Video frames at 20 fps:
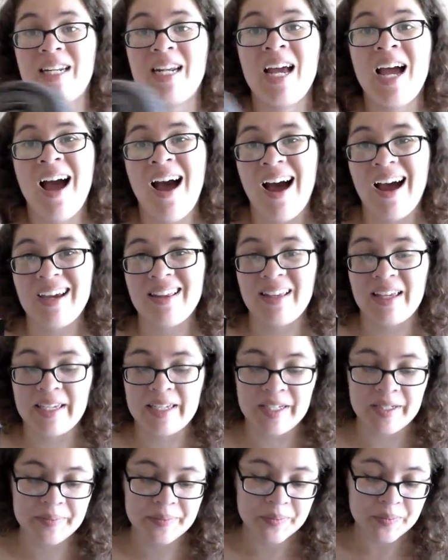and I like
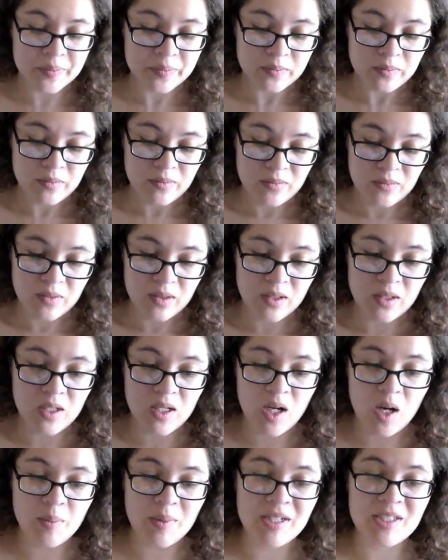it.
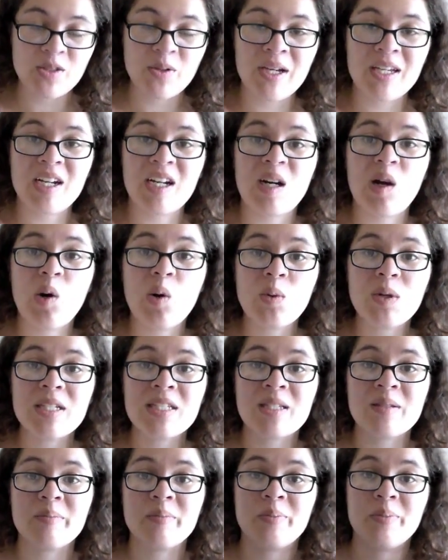And so I
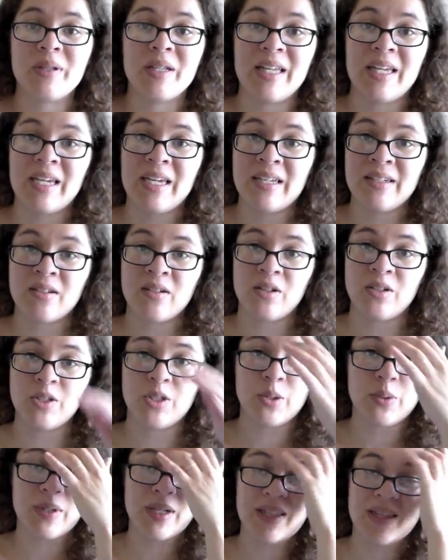always planned on
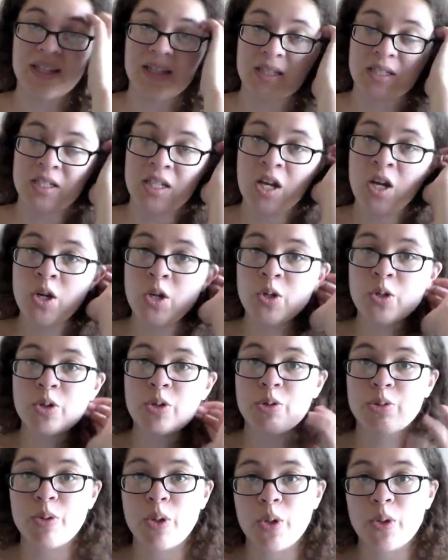doing this
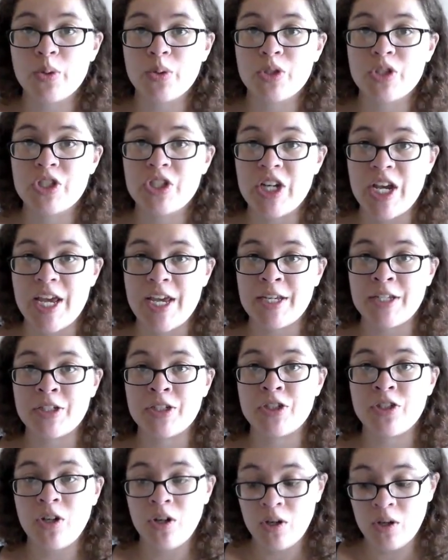crochet
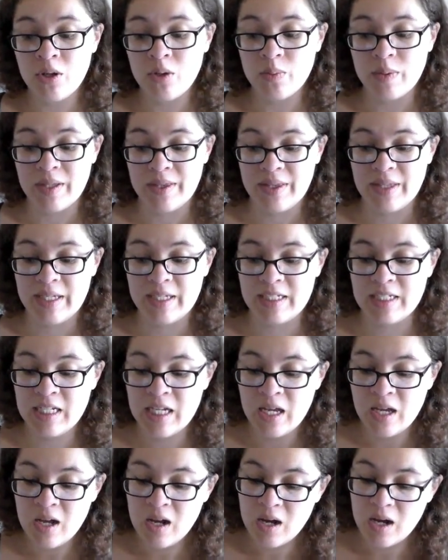shawl with it.
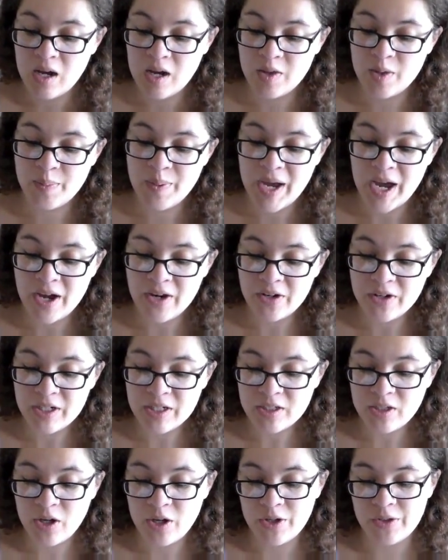The pattern
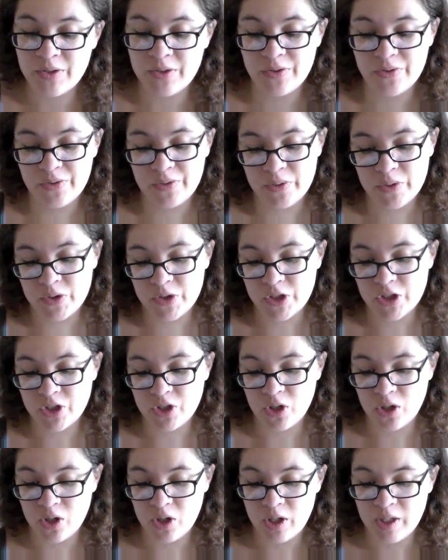is called the Fruit
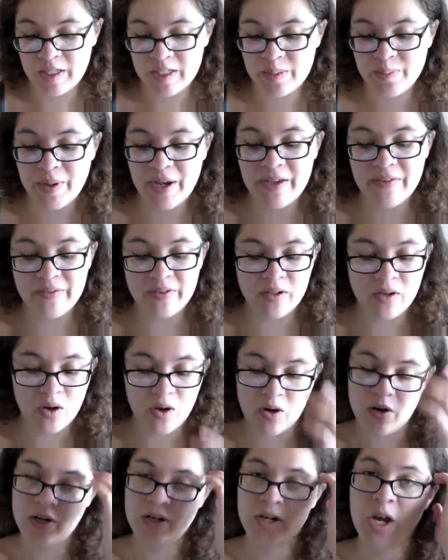Shawl. It's by
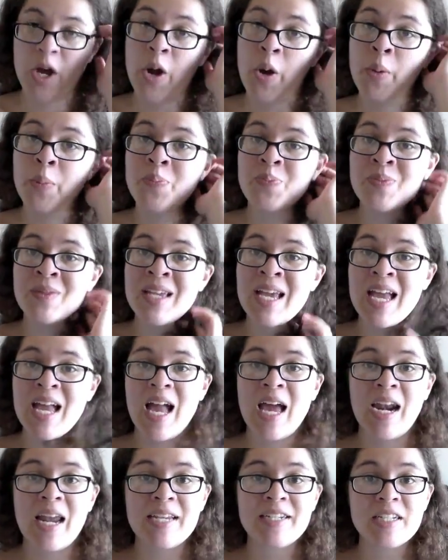Vicarno,
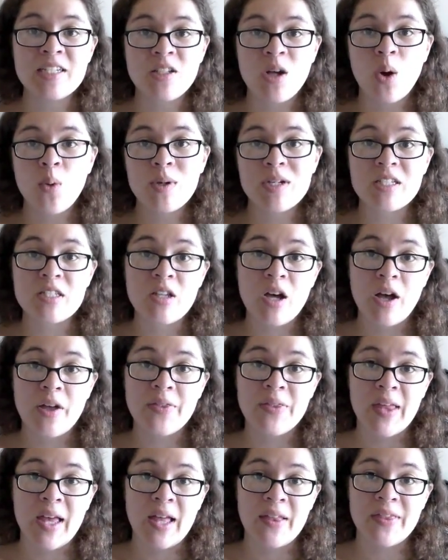and I just always
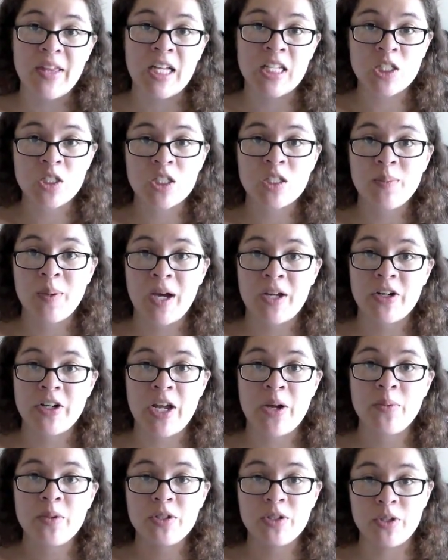thought that that's the pattern
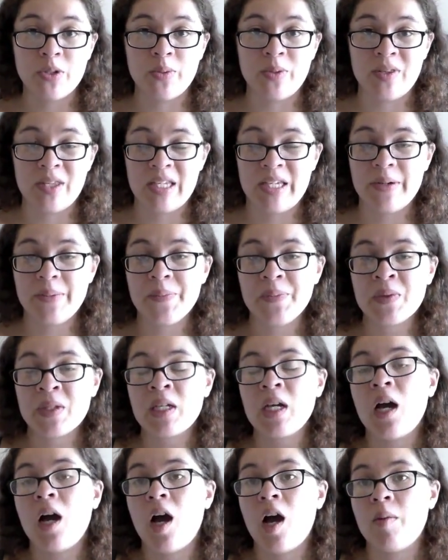I would do with it.
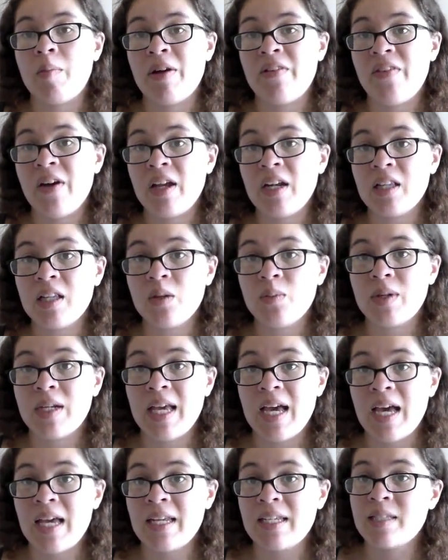I finally went
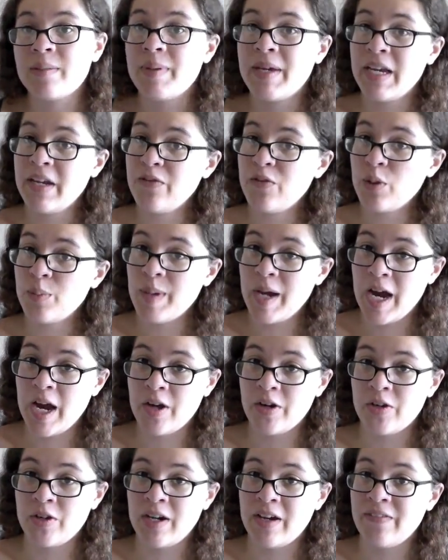ahead, it's a paid for
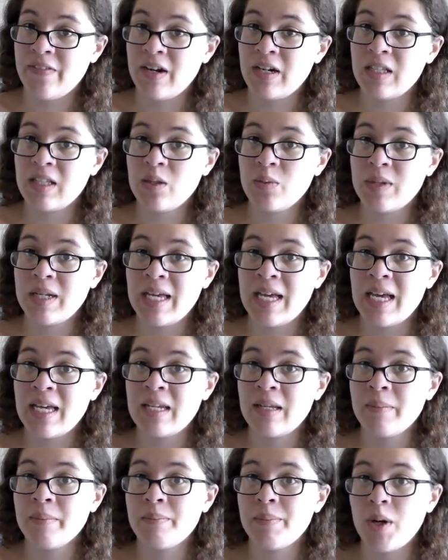pattern, I finally went ahead
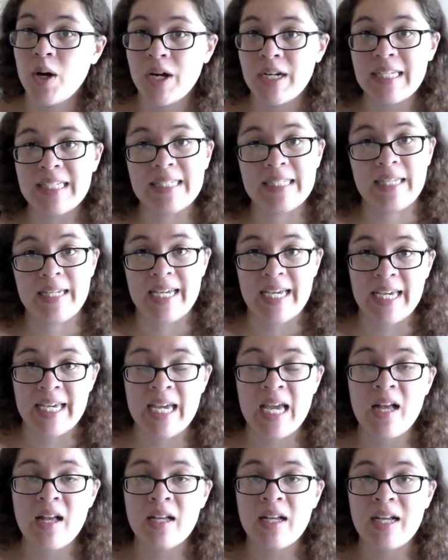and bought it
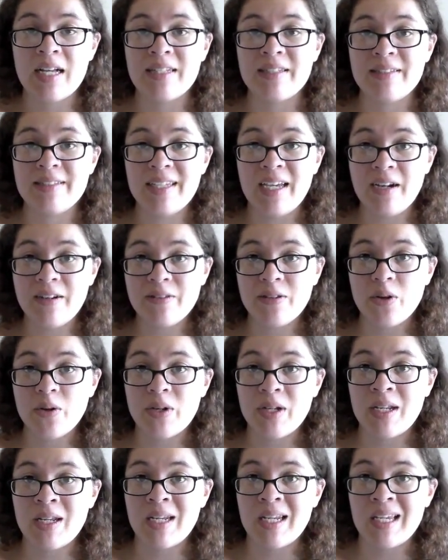today and
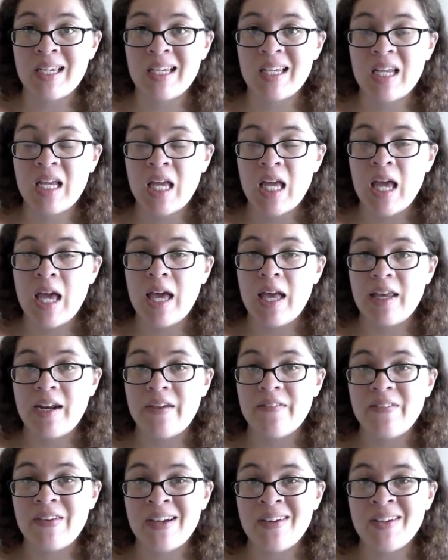downloaded it, and
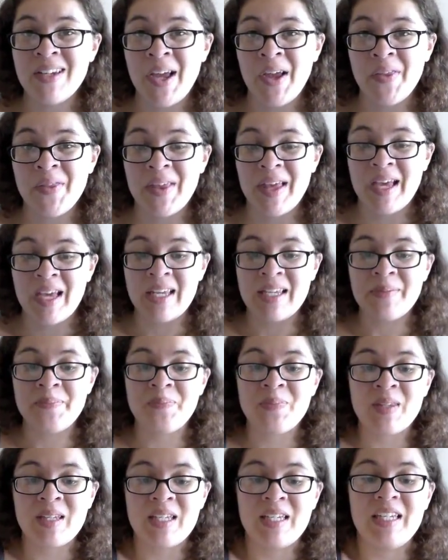I found out that
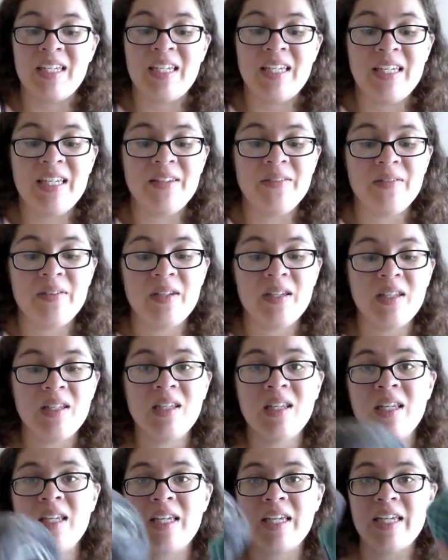
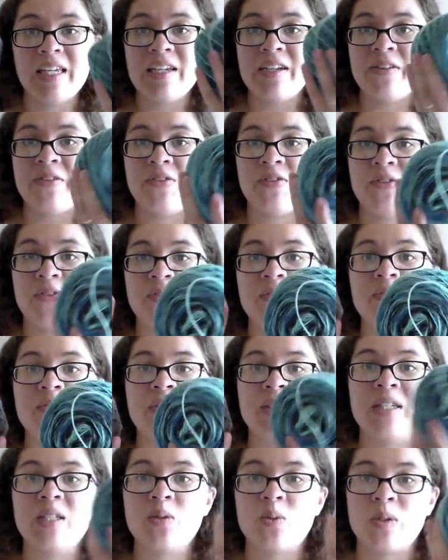even if
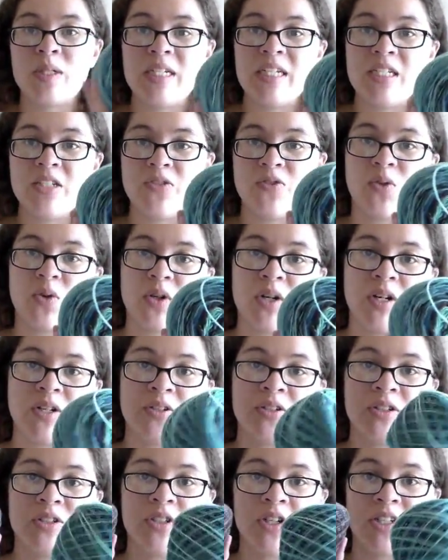these were each
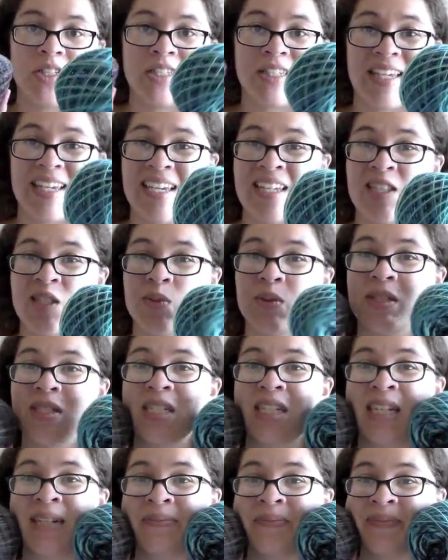400 yard skeins,
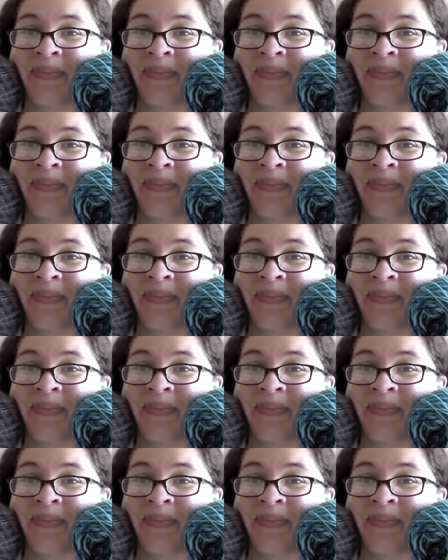which